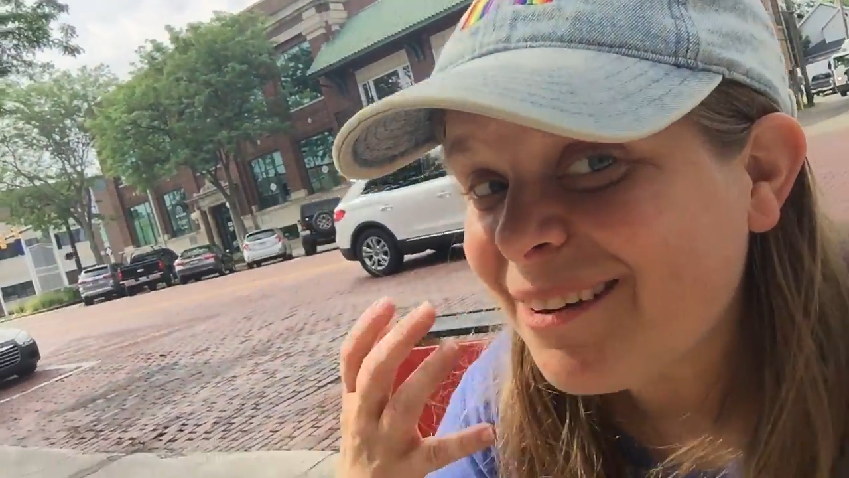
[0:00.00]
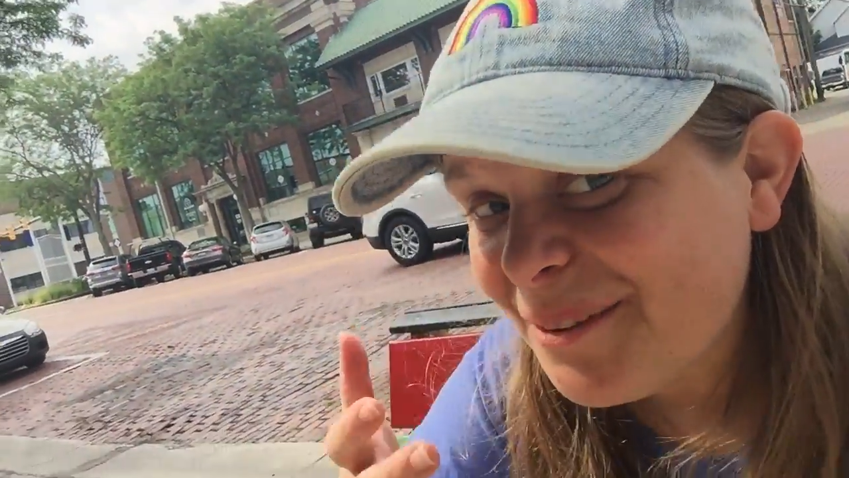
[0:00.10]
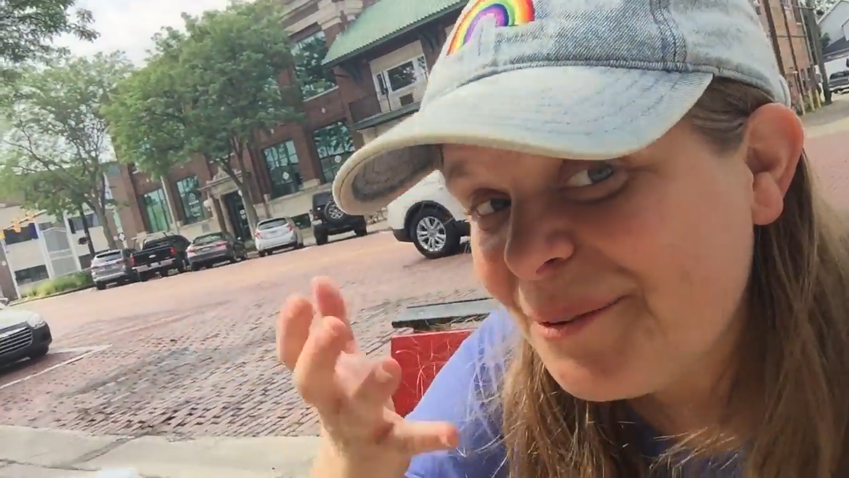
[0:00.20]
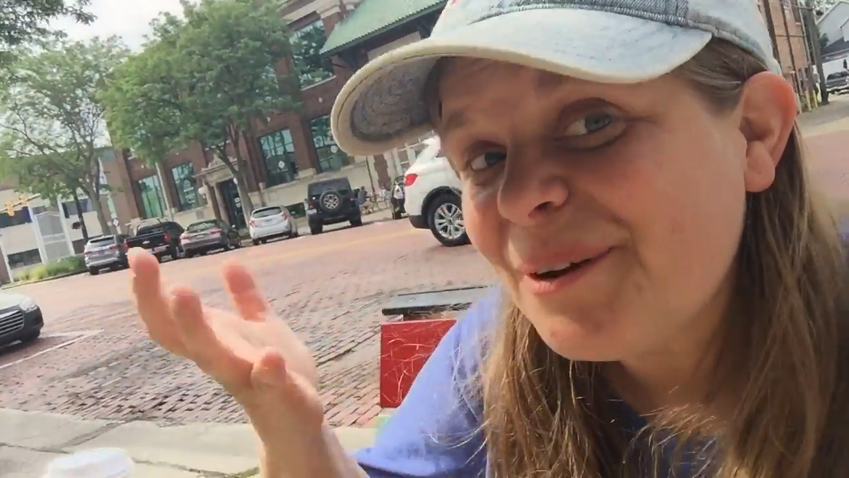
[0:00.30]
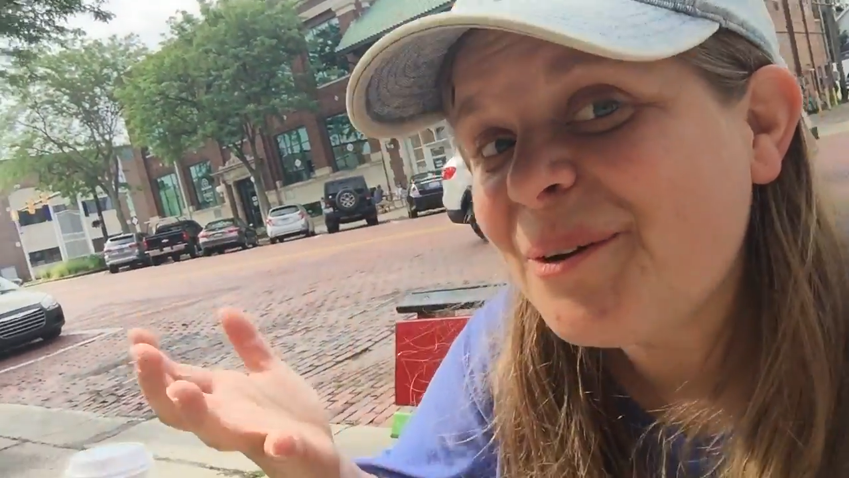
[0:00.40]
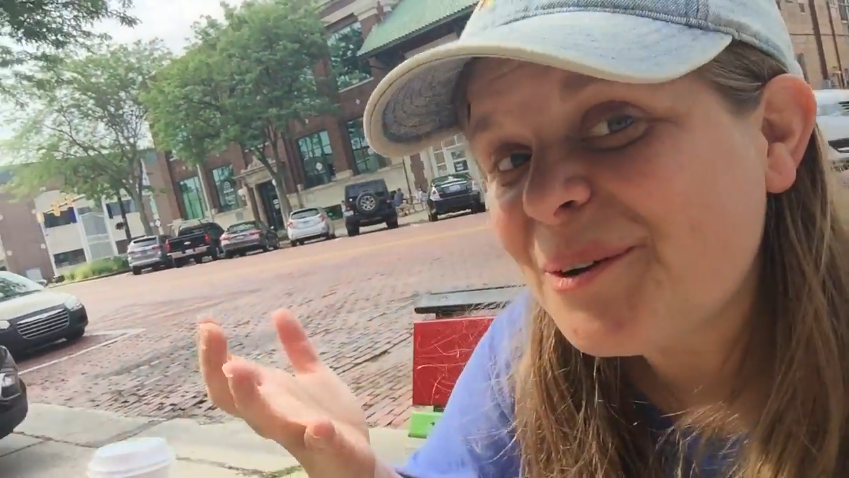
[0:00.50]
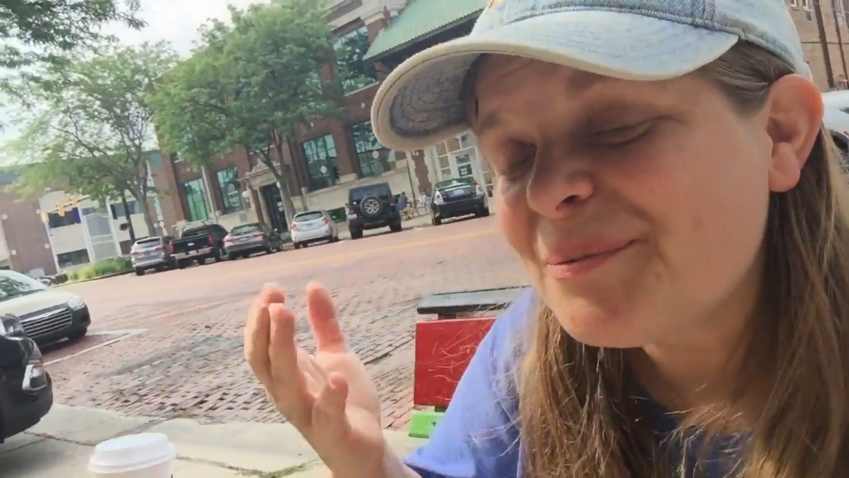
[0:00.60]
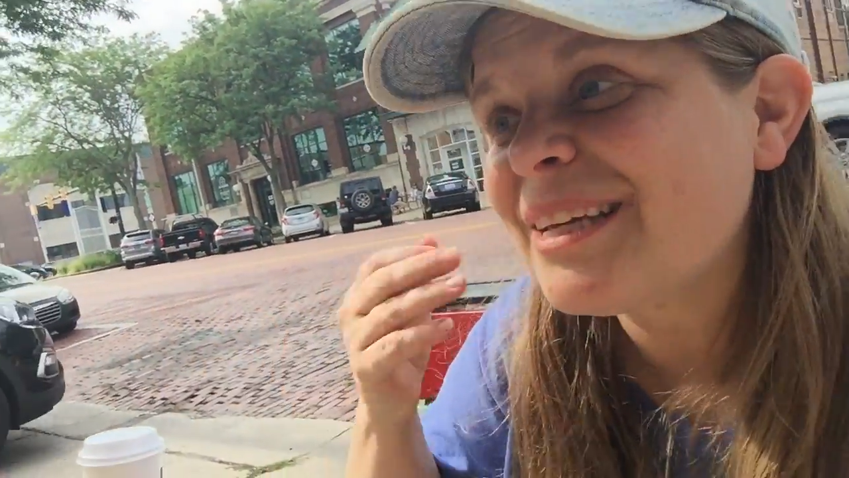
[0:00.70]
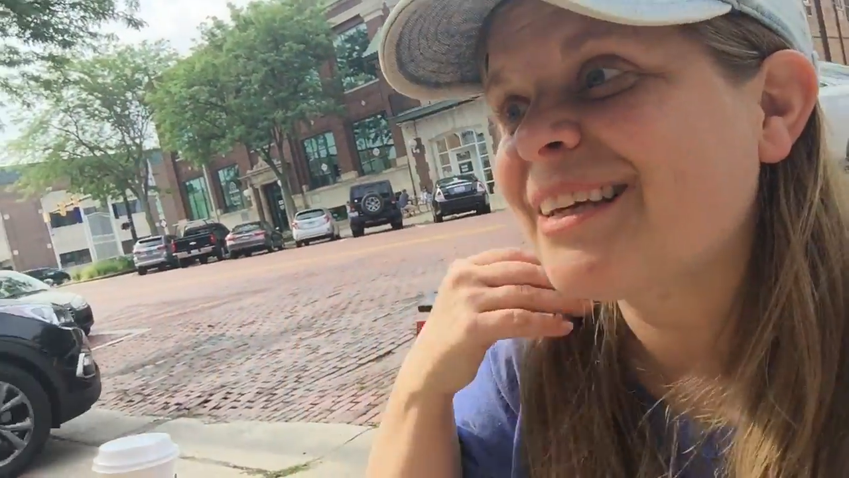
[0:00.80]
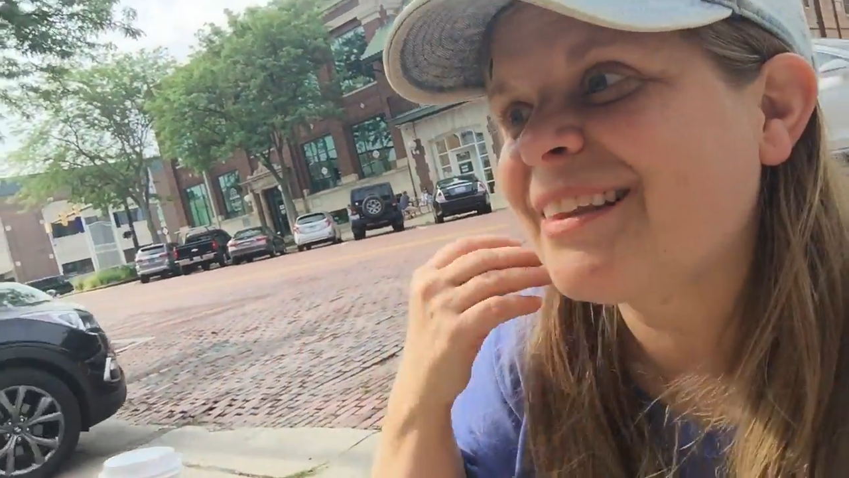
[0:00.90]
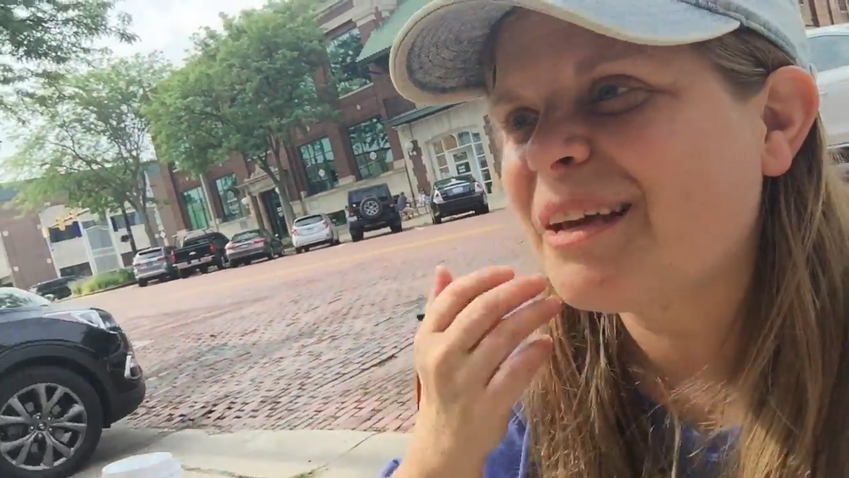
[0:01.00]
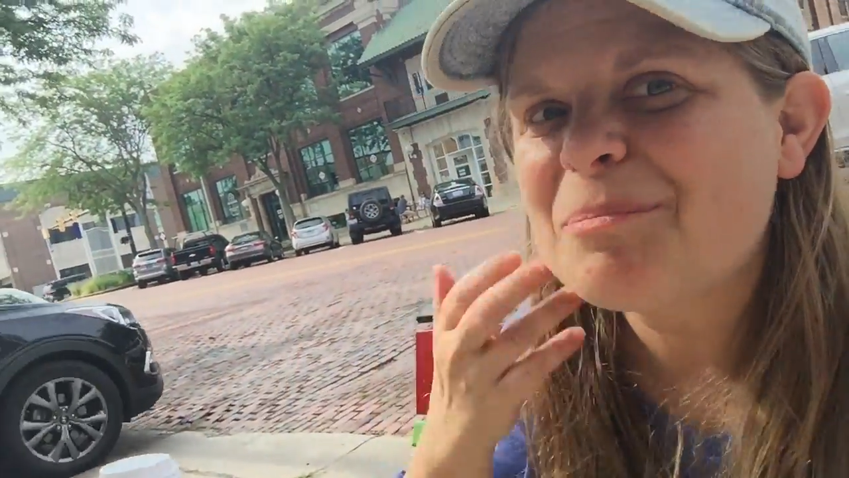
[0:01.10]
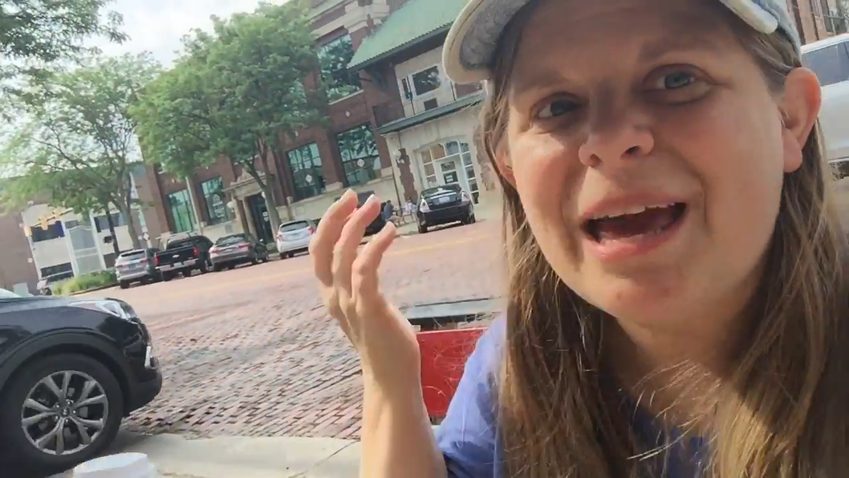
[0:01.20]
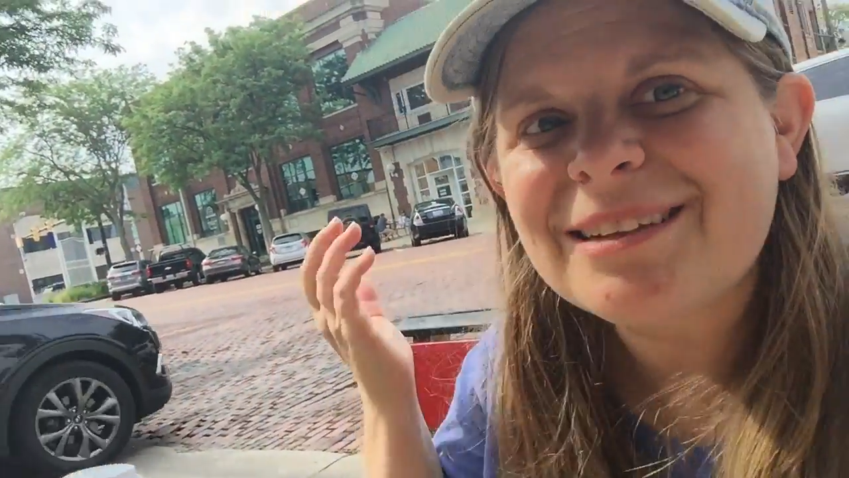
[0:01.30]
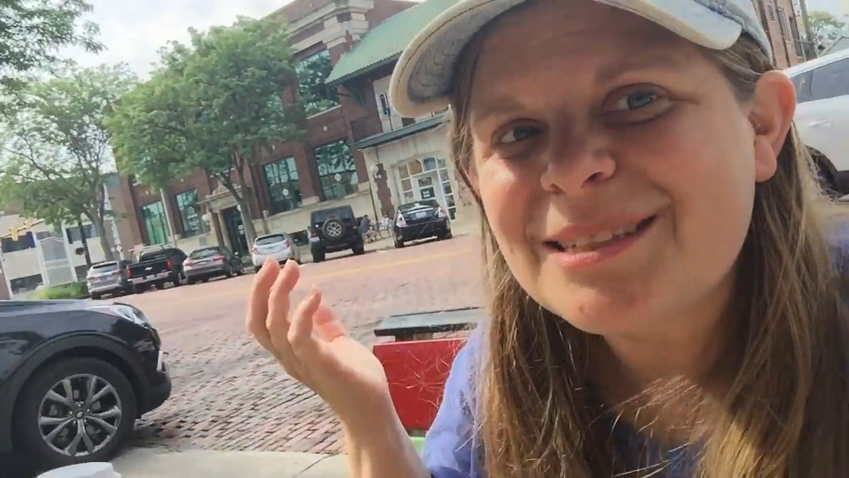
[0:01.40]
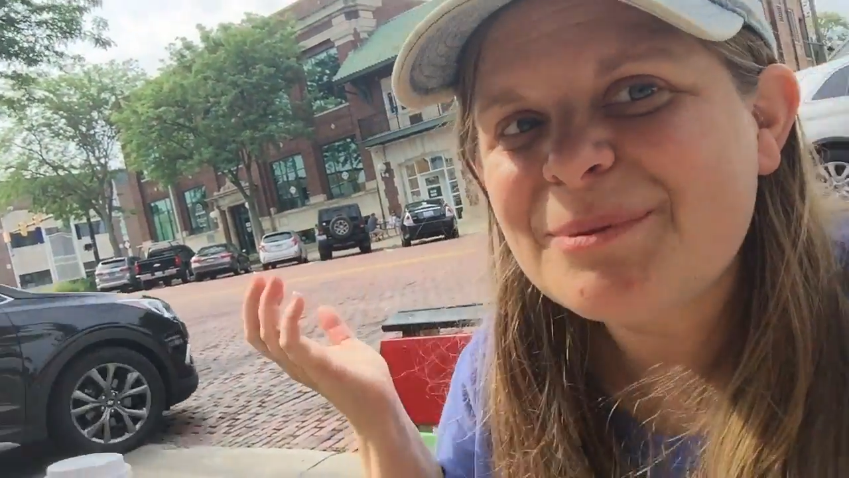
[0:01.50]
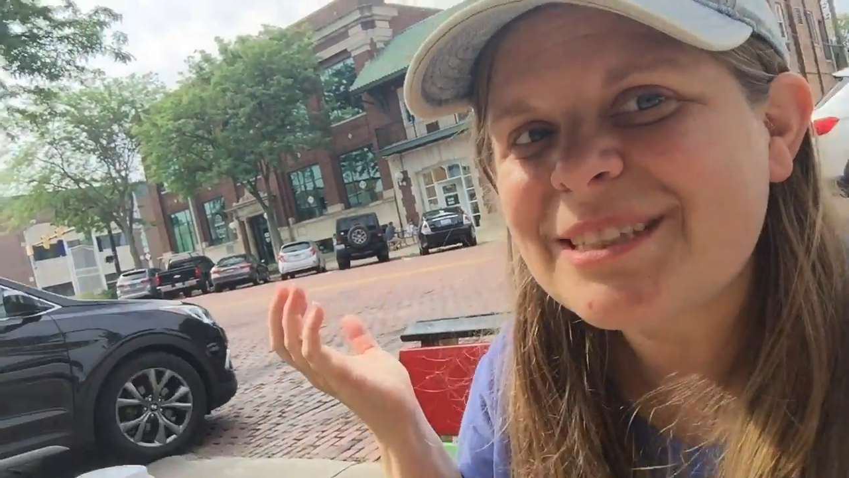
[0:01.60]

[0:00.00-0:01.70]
on the road and being in like Madison,